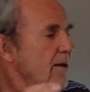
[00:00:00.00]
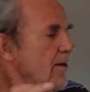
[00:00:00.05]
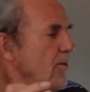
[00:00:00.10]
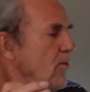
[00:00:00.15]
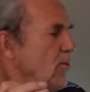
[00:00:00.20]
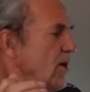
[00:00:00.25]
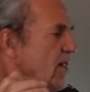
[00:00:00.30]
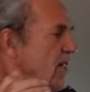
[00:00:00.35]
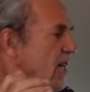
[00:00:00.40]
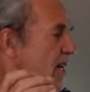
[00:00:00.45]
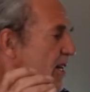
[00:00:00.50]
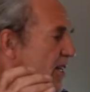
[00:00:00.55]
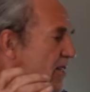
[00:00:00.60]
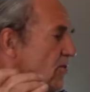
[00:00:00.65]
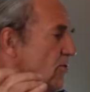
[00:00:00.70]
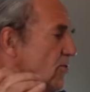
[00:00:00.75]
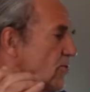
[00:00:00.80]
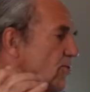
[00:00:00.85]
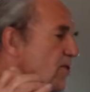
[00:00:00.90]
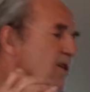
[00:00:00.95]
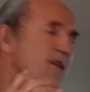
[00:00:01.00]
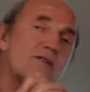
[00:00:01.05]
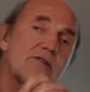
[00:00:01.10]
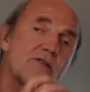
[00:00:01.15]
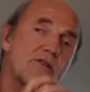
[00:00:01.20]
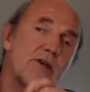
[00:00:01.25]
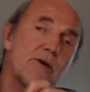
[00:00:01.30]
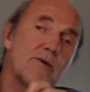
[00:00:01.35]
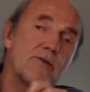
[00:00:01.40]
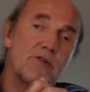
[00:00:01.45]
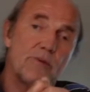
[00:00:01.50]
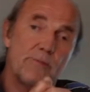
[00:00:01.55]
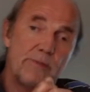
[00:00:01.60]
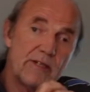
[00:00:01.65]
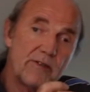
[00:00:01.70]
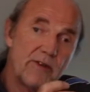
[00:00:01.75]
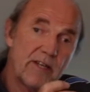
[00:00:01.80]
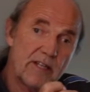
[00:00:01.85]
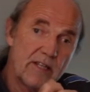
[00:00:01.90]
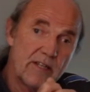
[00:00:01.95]
when the history is going to be
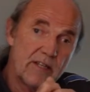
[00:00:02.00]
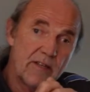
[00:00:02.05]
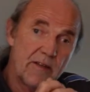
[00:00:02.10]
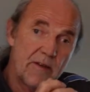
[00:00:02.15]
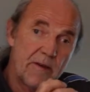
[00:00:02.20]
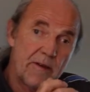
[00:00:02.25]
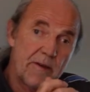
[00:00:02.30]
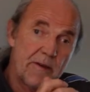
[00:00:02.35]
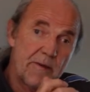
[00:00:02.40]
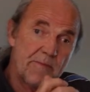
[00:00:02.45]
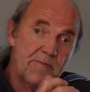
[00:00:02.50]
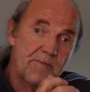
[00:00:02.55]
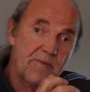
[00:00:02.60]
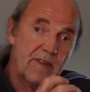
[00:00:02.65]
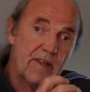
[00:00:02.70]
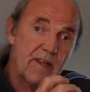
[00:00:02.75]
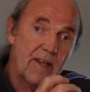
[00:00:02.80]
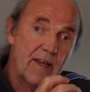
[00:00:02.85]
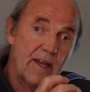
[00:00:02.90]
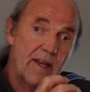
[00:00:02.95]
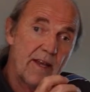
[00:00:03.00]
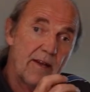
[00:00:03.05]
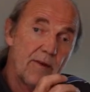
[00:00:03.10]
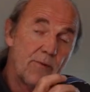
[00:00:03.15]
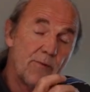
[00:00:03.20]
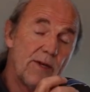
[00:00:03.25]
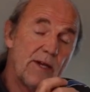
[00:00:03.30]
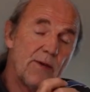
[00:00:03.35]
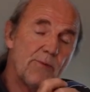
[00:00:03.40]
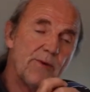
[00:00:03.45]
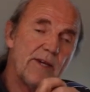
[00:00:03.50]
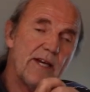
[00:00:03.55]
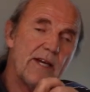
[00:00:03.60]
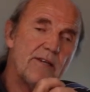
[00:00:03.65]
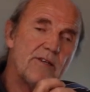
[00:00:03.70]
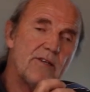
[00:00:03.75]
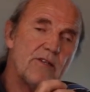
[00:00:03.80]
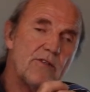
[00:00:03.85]
written, we are not